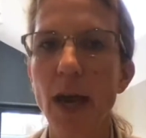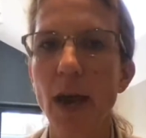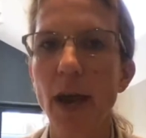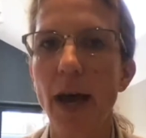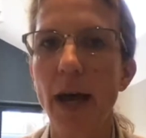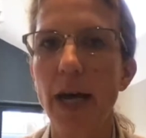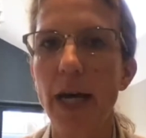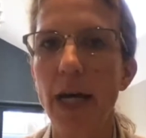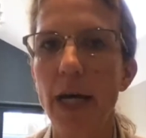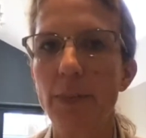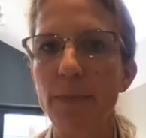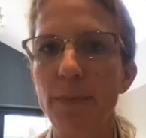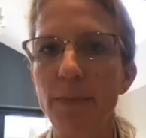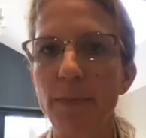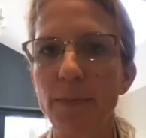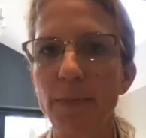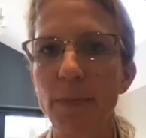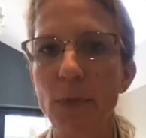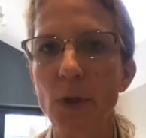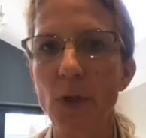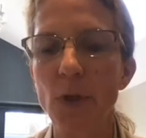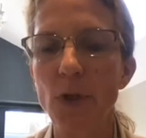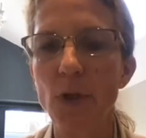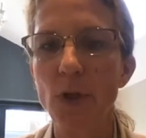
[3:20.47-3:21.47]

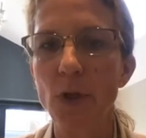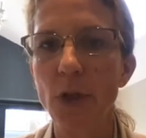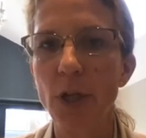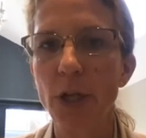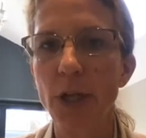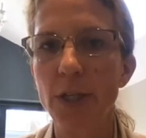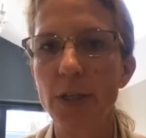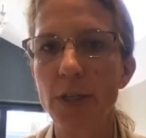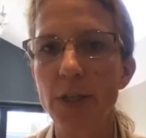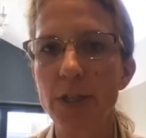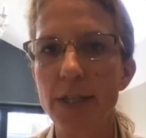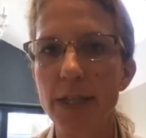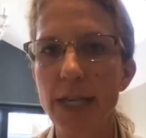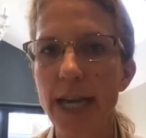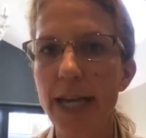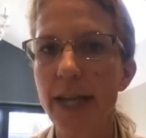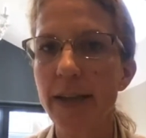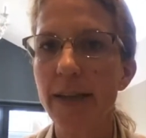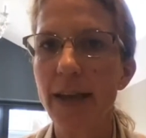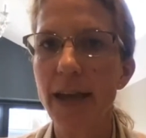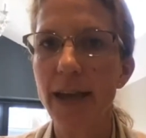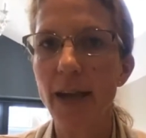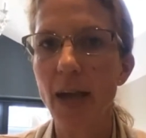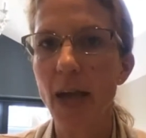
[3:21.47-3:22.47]
you can take
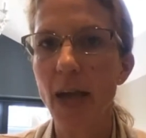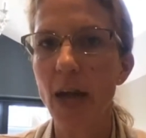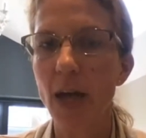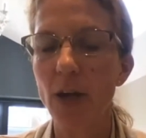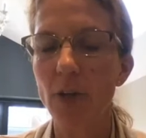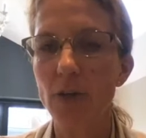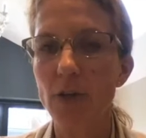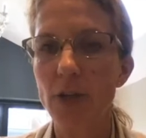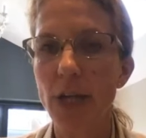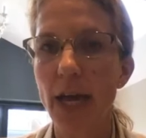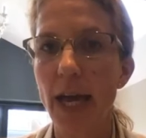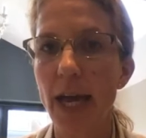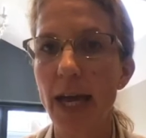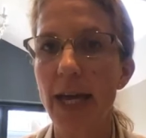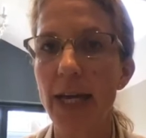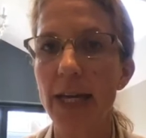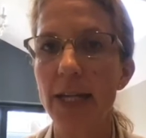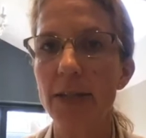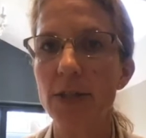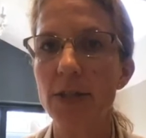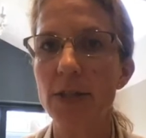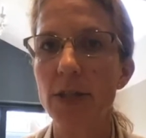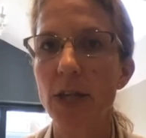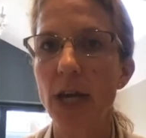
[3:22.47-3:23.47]
that out
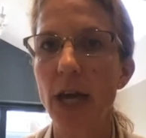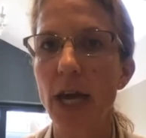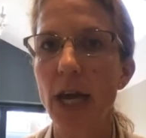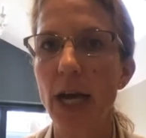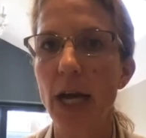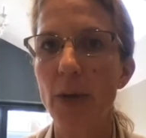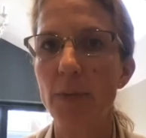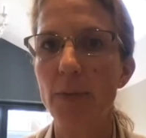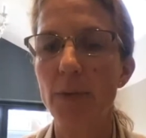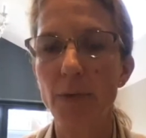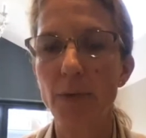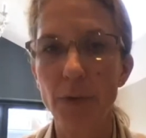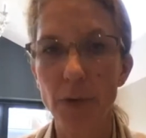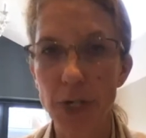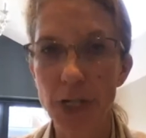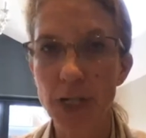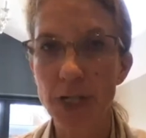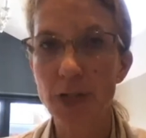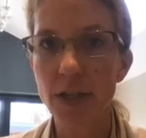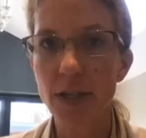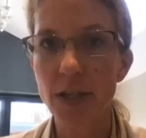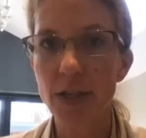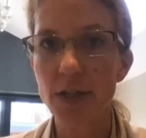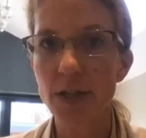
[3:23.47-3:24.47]
and freeze
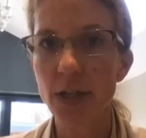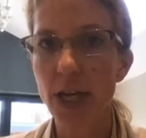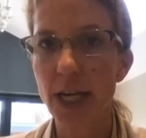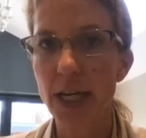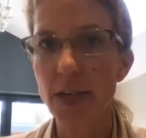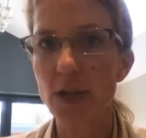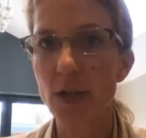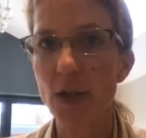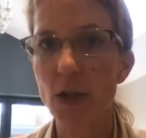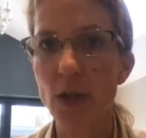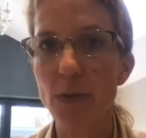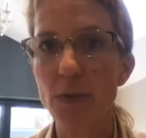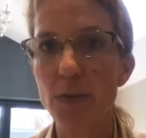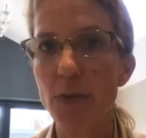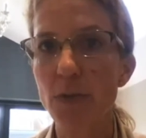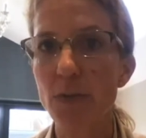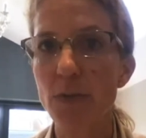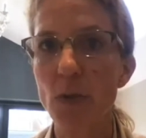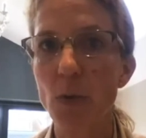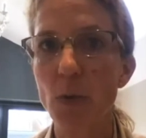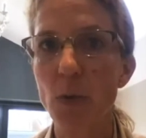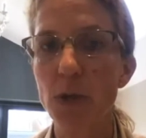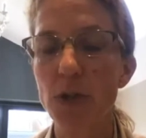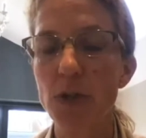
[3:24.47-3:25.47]
it into ice cubes if
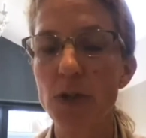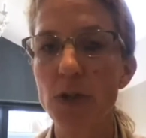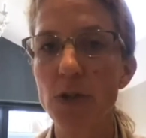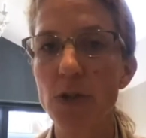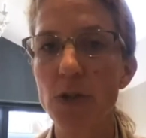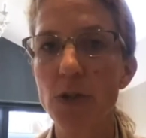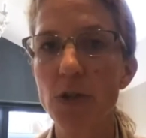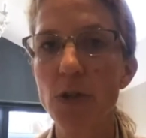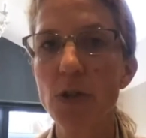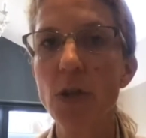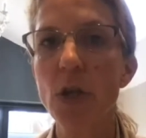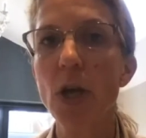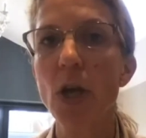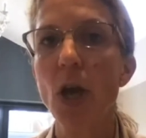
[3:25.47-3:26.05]
you wanted to,